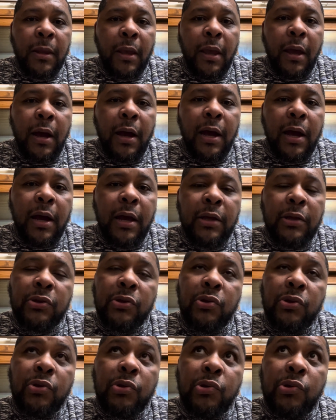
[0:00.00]

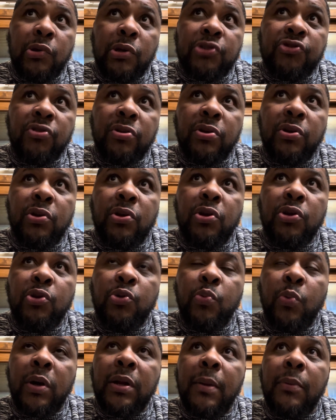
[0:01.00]
You
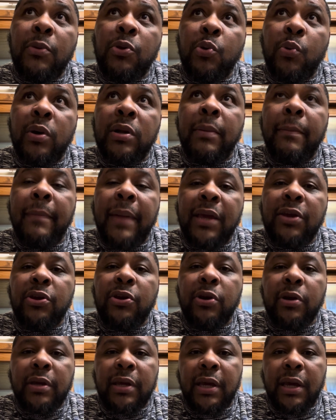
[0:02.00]
want to make
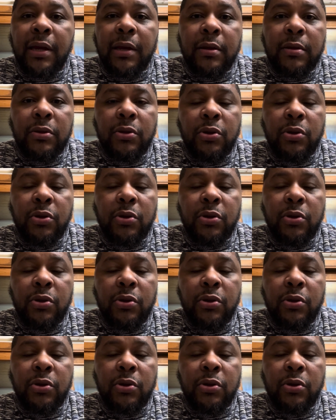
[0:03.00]
your king.